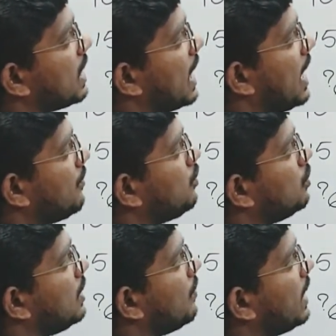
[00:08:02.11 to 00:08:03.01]
I have to
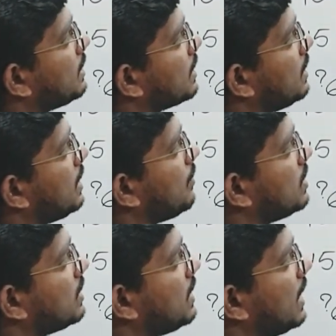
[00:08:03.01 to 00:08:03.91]
divide 30
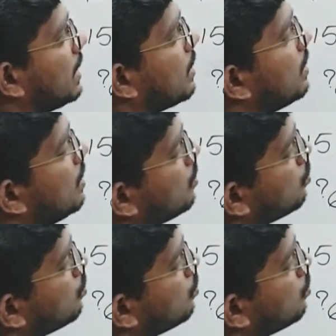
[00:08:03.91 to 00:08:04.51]
with 10.